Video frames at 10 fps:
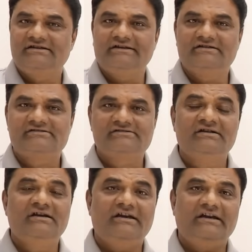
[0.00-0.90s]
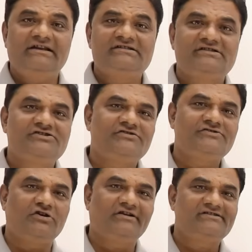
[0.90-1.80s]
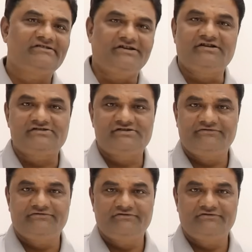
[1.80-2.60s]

thing is, insertion sort is recursive.